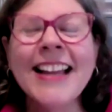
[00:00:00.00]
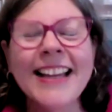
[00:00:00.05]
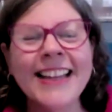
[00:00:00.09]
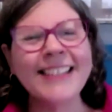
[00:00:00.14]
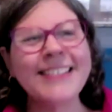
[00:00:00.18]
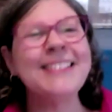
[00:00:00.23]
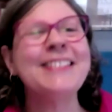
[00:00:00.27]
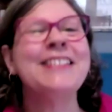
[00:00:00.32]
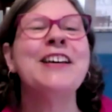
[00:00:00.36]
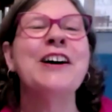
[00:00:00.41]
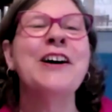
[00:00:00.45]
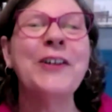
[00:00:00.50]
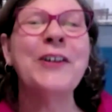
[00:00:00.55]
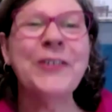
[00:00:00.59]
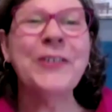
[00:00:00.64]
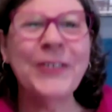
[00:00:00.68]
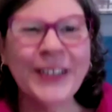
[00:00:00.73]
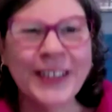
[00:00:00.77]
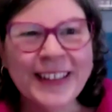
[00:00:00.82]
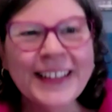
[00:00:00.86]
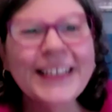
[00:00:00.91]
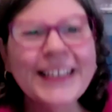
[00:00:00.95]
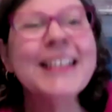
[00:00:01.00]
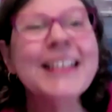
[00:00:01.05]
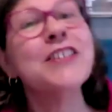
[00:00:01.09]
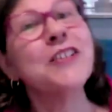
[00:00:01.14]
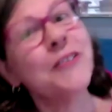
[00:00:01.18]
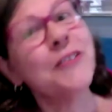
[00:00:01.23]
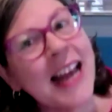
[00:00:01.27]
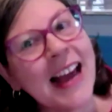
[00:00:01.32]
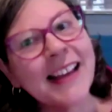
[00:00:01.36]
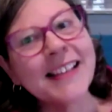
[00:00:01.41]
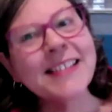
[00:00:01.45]
so,
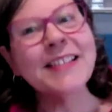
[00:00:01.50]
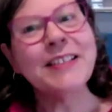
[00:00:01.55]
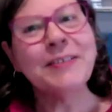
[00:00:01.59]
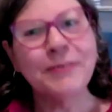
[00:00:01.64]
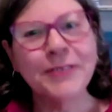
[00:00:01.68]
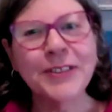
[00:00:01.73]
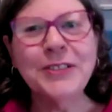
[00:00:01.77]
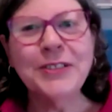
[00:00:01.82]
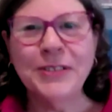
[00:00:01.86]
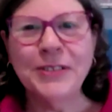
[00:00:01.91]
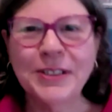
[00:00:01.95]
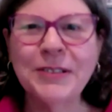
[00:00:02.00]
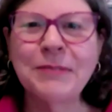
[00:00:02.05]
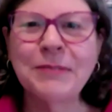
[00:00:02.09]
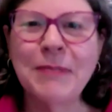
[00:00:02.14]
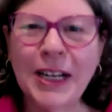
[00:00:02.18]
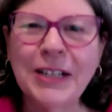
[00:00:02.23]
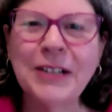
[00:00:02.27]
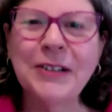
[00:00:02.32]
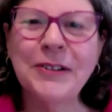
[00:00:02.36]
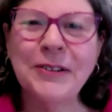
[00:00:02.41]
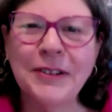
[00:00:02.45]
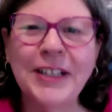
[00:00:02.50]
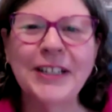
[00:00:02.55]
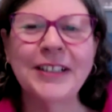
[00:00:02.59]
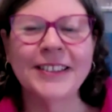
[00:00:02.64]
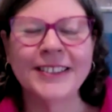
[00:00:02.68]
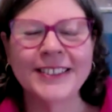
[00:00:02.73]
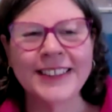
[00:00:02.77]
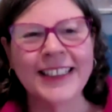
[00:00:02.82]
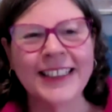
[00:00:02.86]
so it has influenced my career.